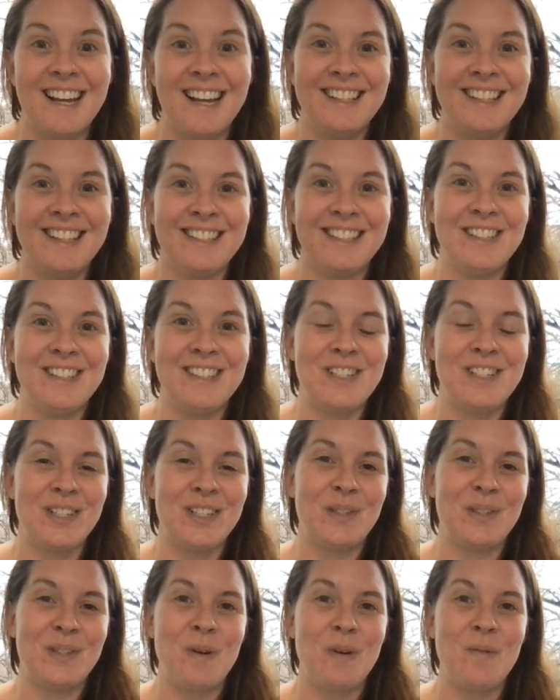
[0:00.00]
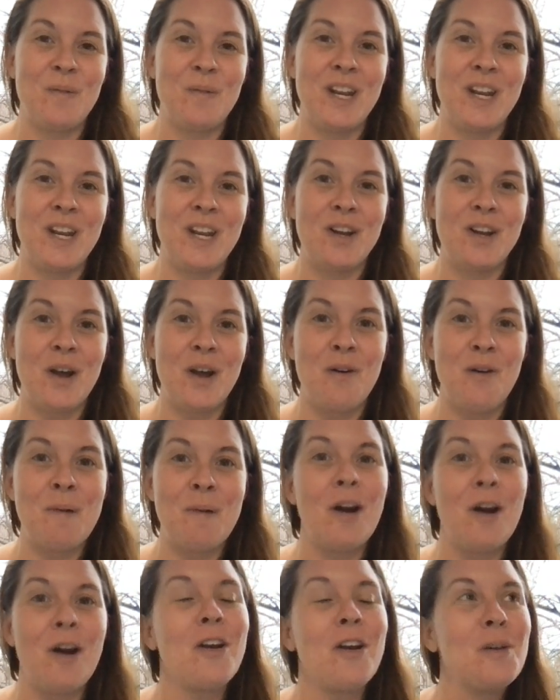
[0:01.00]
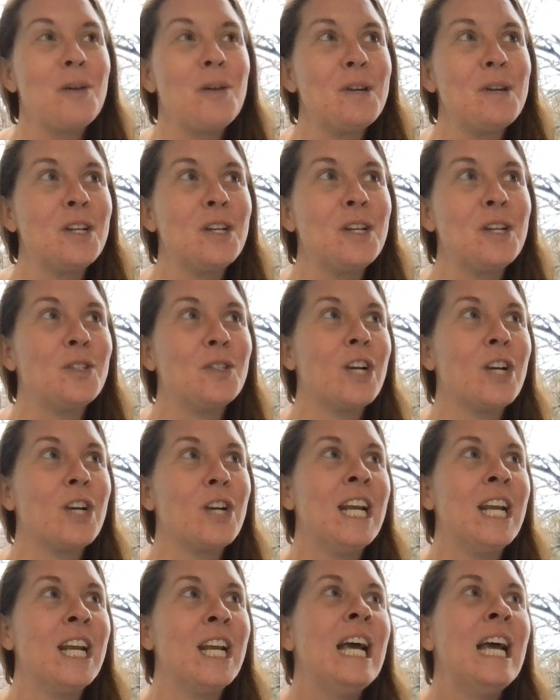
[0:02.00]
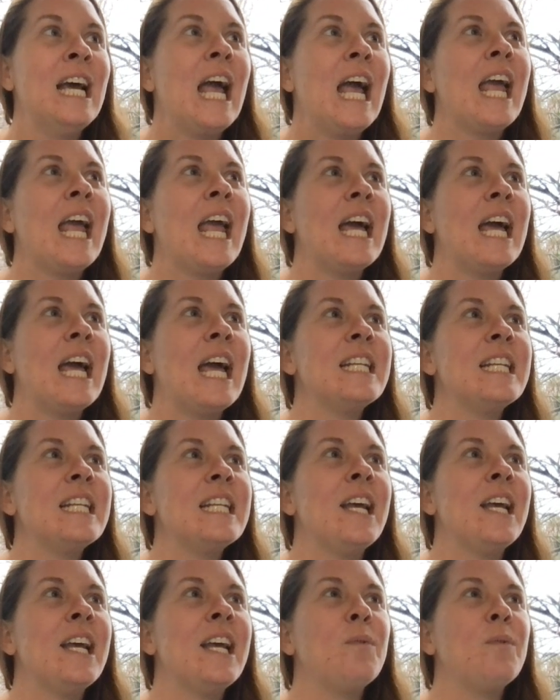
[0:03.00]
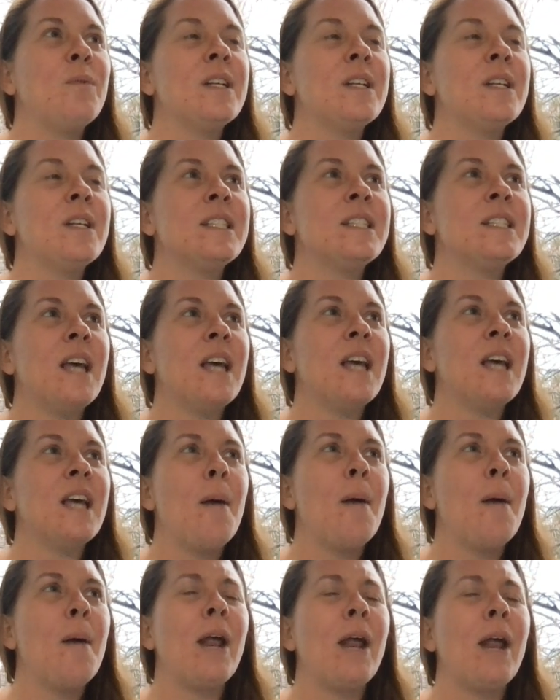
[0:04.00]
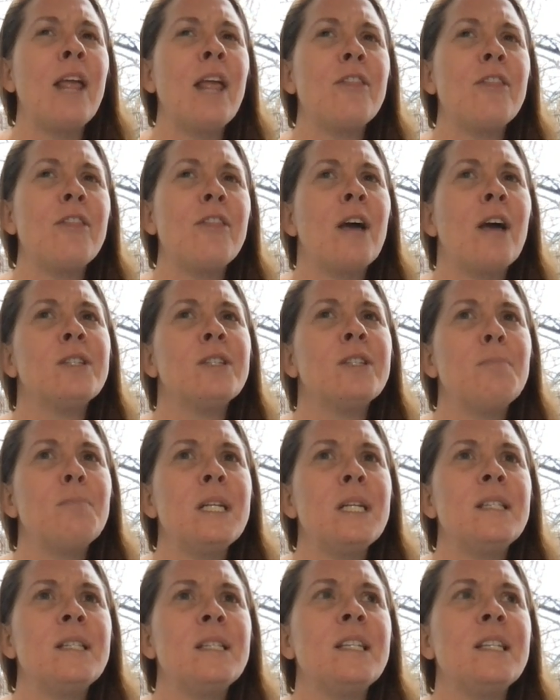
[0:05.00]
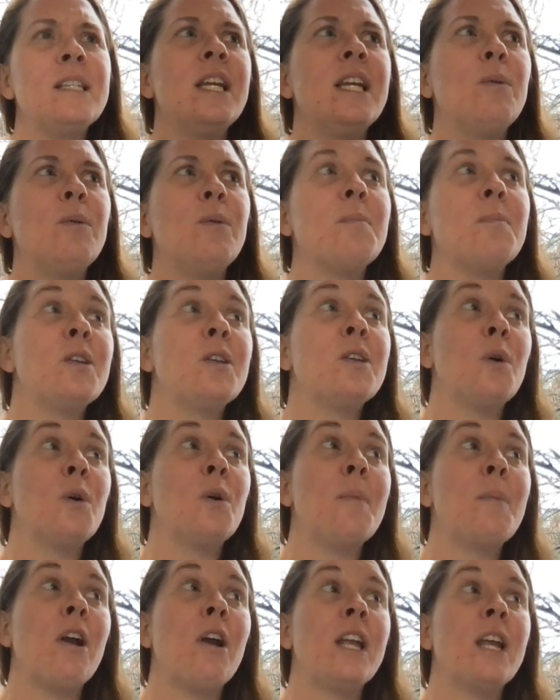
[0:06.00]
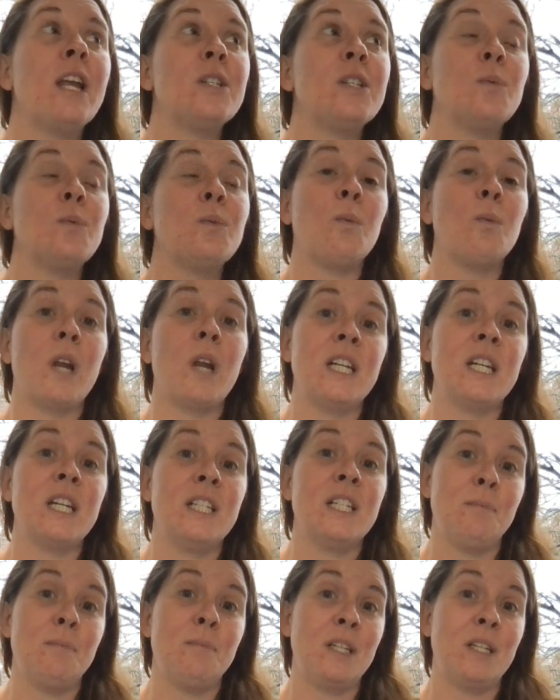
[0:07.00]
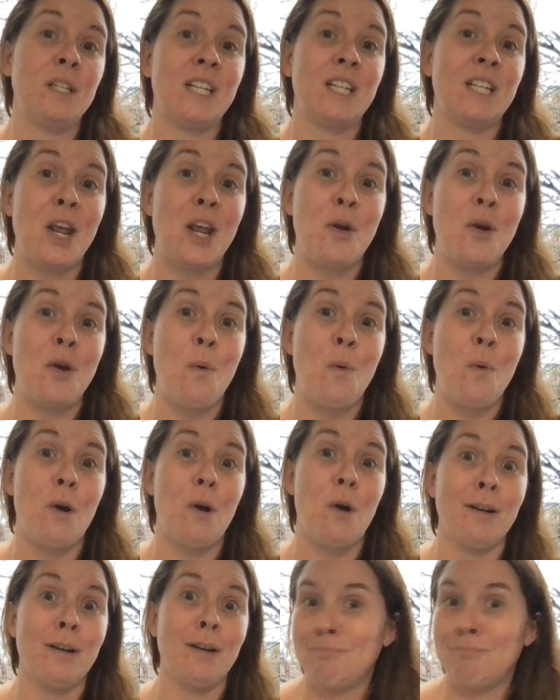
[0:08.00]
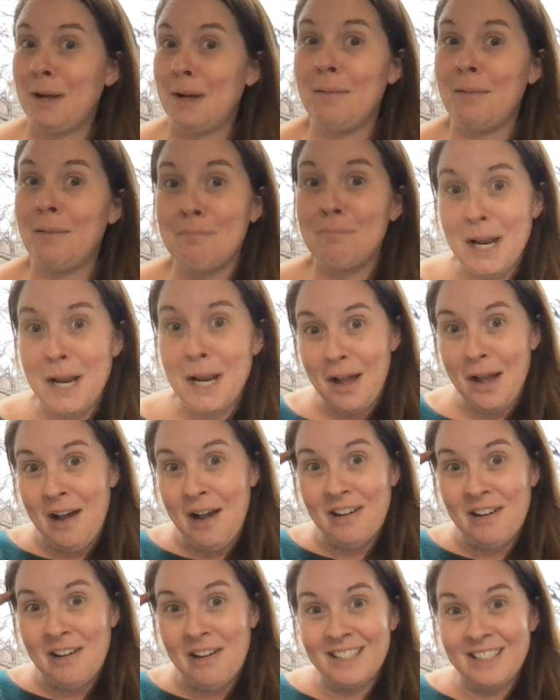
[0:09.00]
This is just what we know about our human history. And it was about 8,000 BC when Mesoamericans were working to domesticate corn. Bingo!